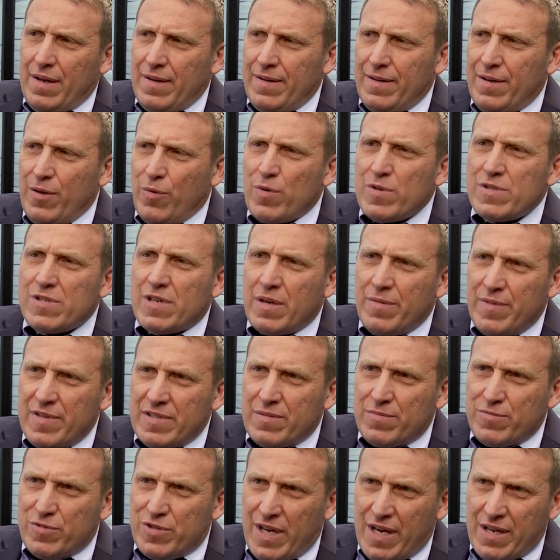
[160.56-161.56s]
there was going to be
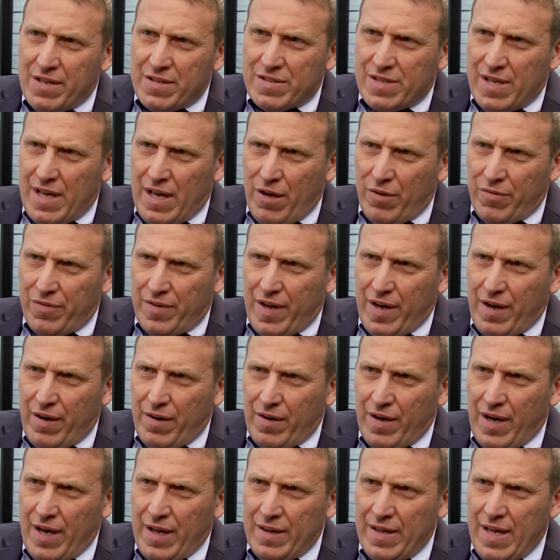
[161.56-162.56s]
some changes to
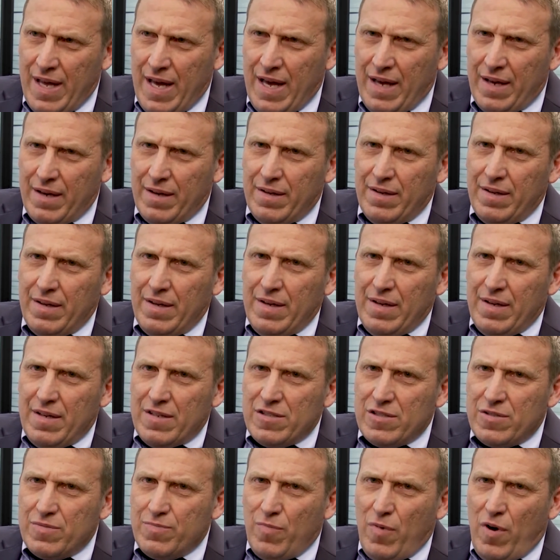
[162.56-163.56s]
healthcare, and that
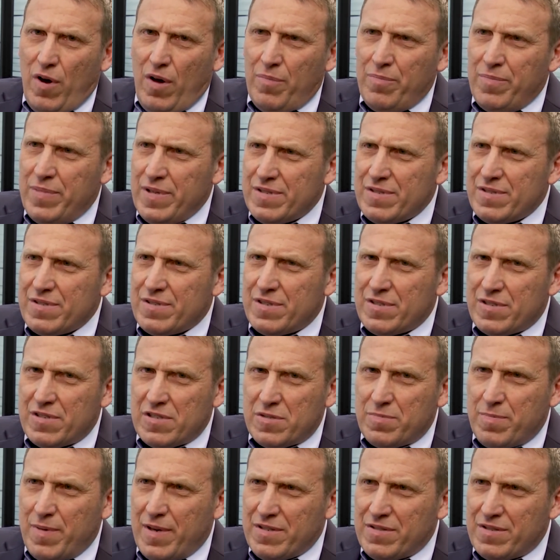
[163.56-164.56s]
small businesses,
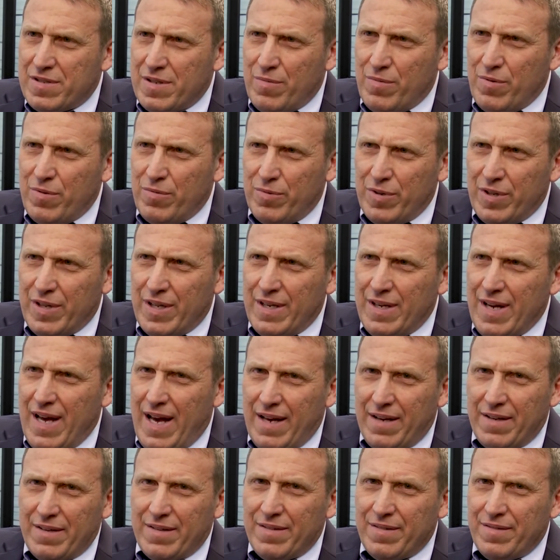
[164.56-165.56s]
especially, were really
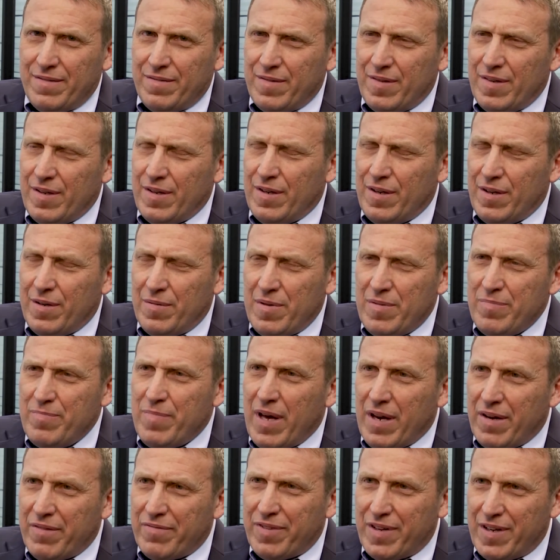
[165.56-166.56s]
not going to be
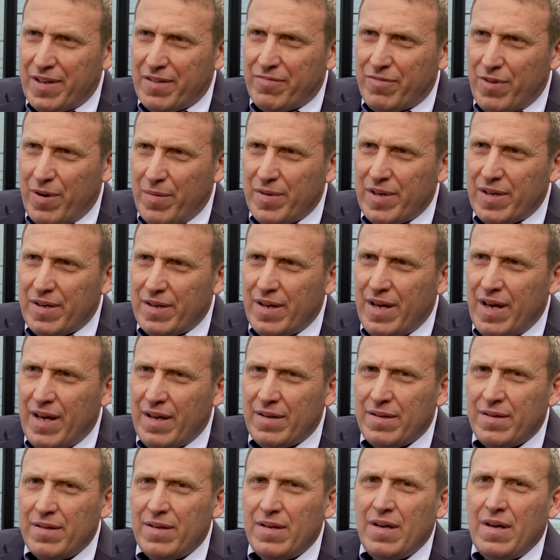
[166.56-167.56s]
benefiting from it.
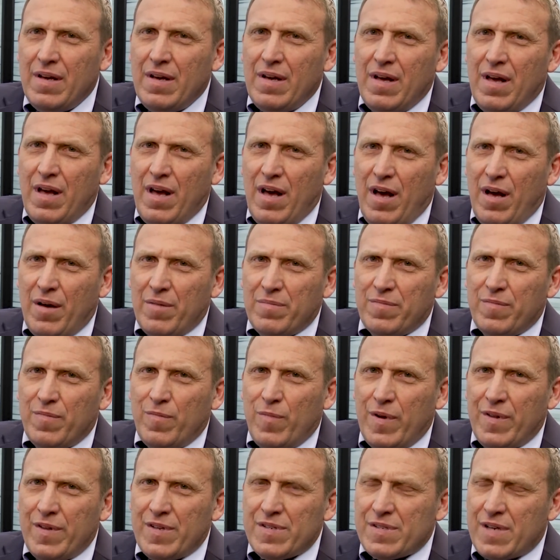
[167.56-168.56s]
And um,
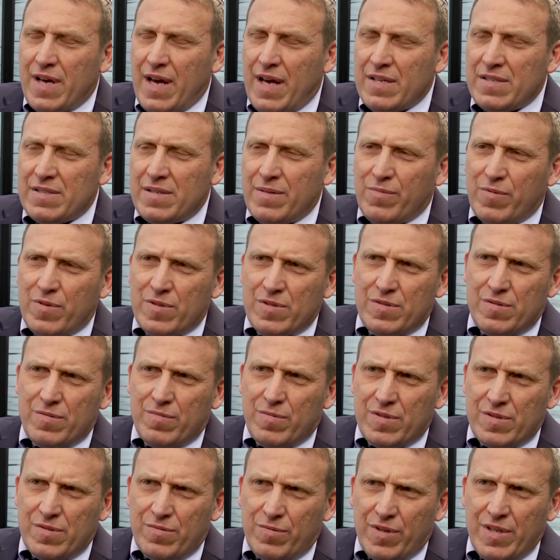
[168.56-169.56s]
when this concept was,
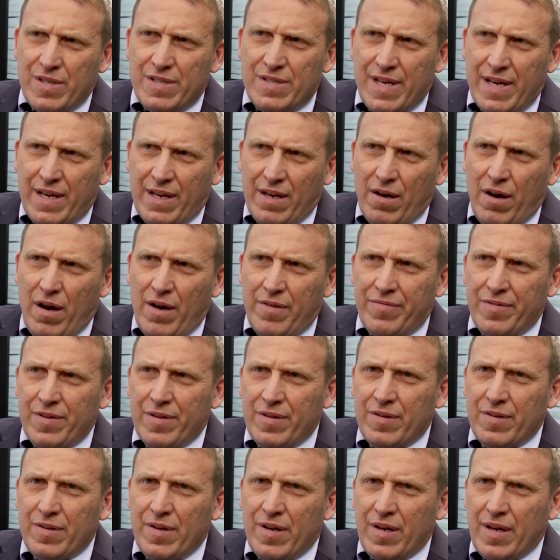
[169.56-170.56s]
was really taking off
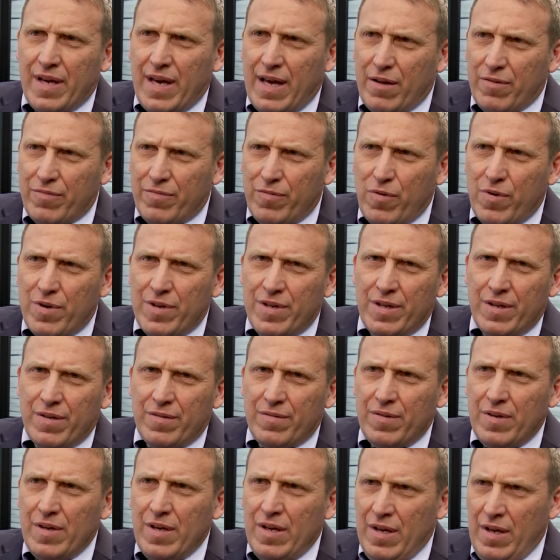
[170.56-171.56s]
in uh, California
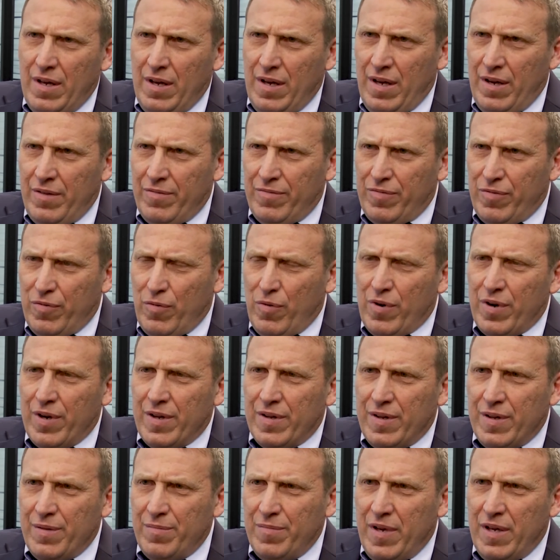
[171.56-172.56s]
and, and Florida
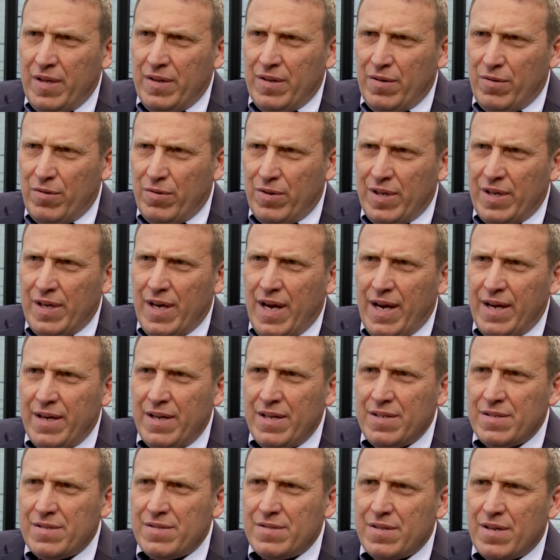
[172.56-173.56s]
in the, in the early
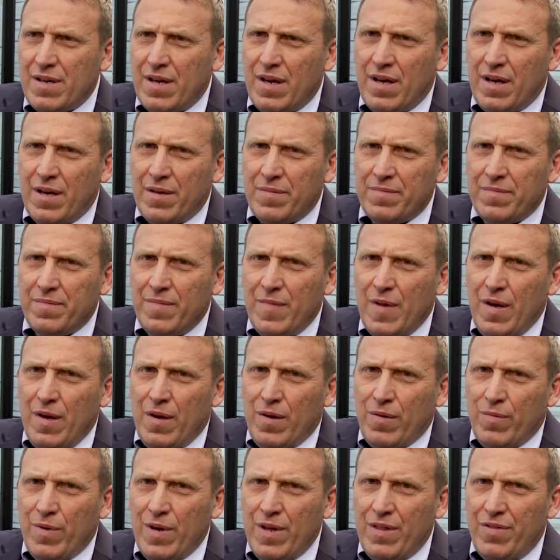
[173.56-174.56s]
90s, um,
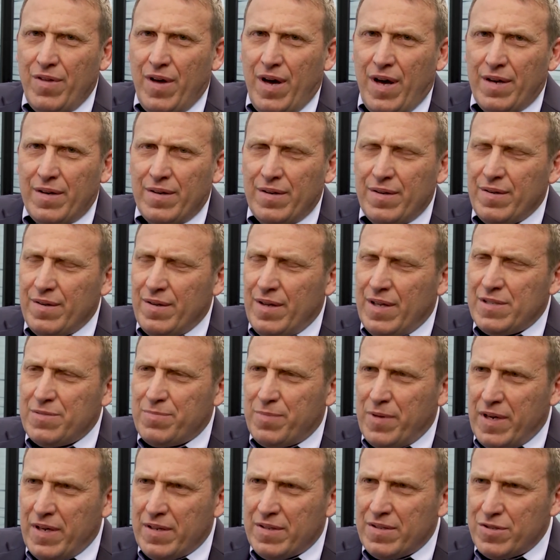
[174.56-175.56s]
we thought, let's
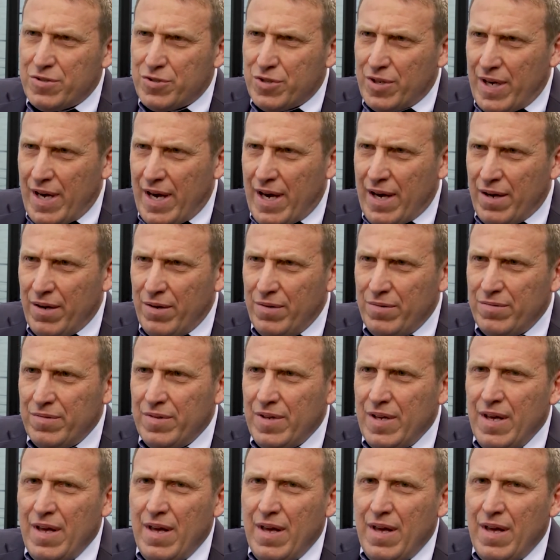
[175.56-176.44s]
bring it to Chicago.